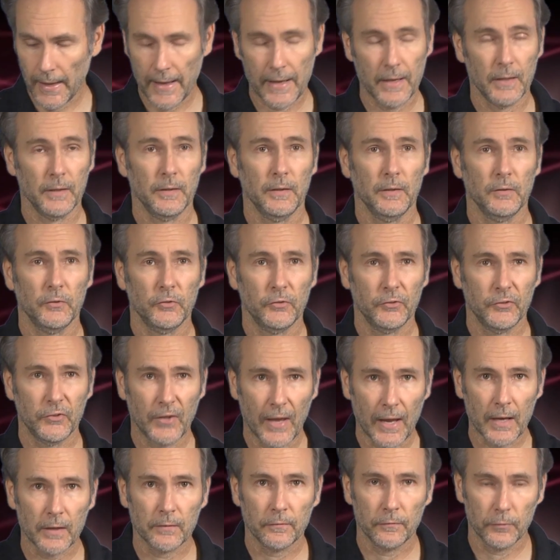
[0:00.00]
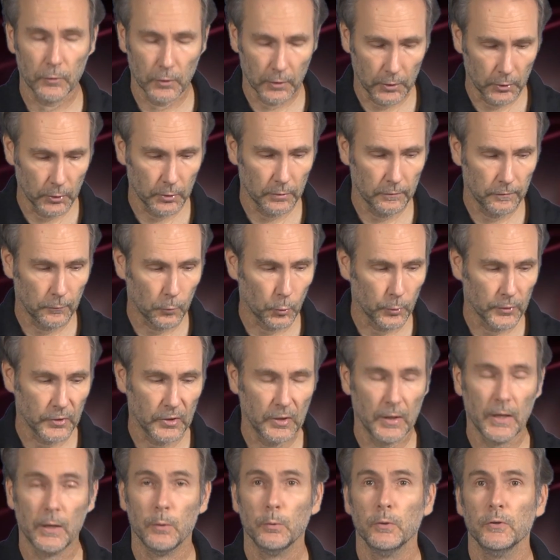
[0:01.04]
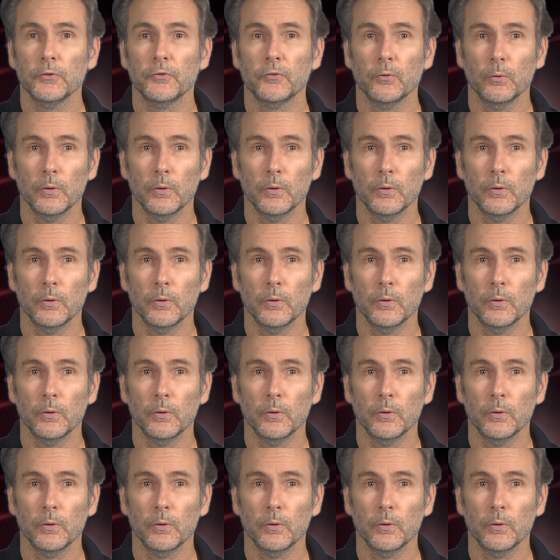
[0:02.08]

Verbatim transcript: and it's sat for a good fourteen hours,